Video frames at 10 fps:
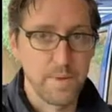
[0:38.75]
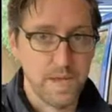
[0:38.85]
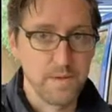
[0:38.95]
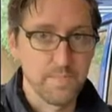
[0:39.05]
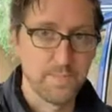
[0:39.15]

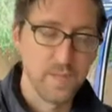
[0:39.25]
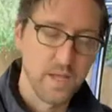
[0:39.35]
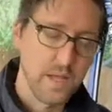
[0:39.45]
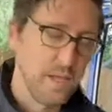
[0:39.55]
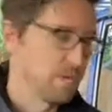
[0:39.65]
bay.
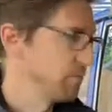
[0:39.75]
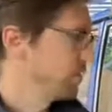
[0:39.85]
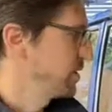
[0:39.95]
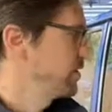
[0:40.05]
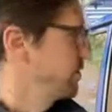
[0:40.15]
And
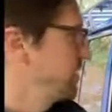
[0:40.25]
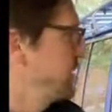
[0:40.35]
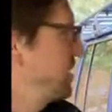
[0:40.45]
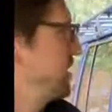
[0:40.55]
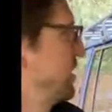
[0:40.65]
one of
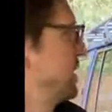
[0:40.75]
the